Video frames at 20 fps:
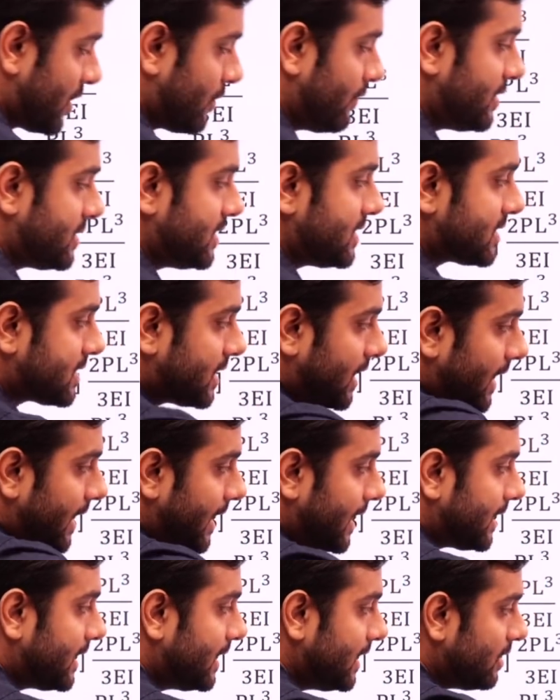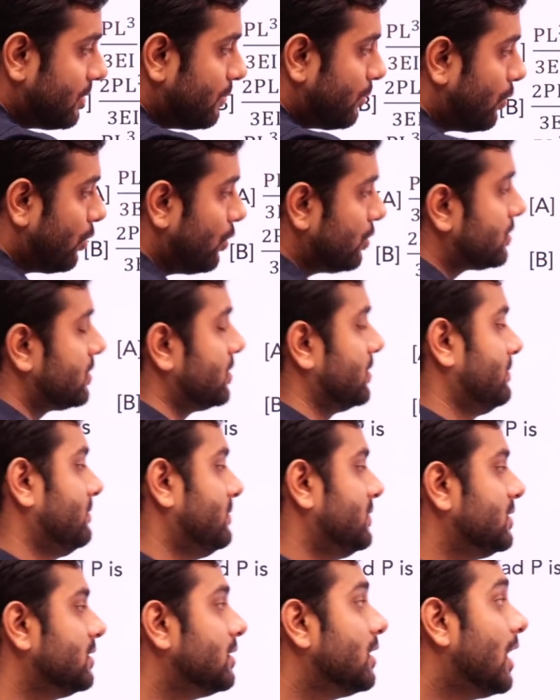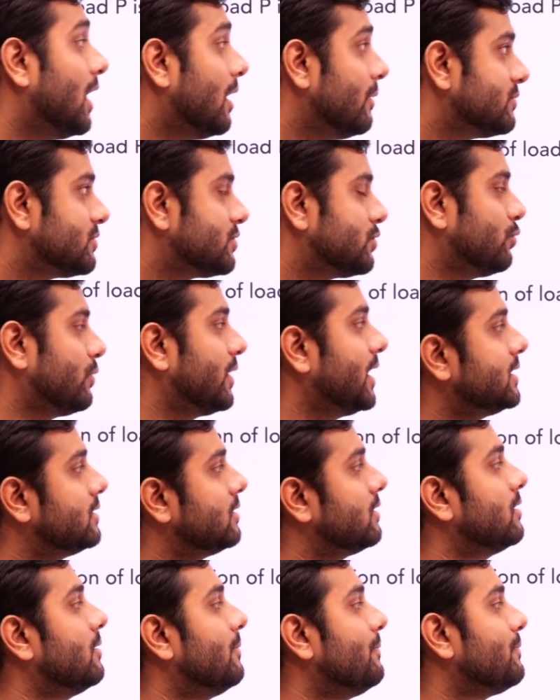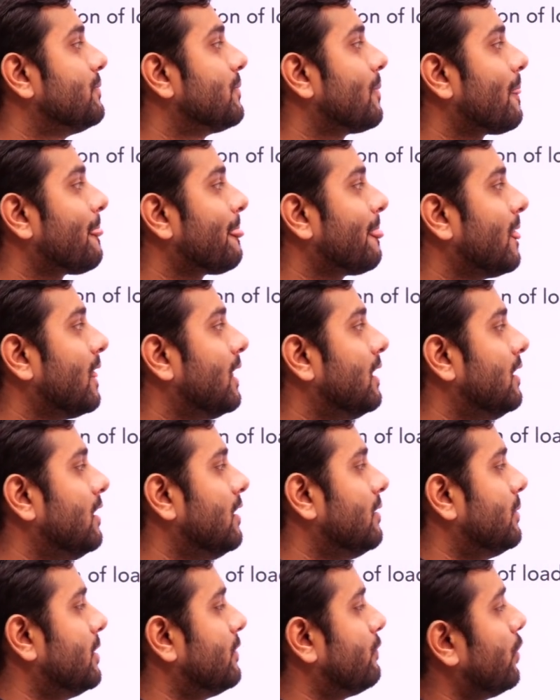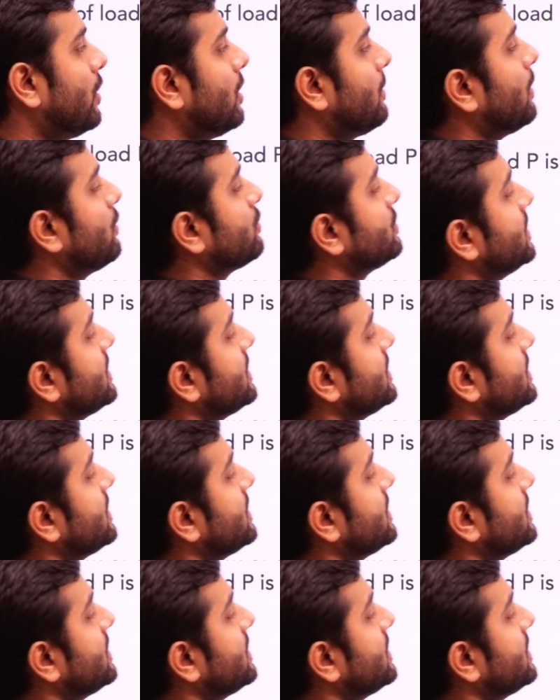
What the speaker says: which is connecting both the arms together. But what about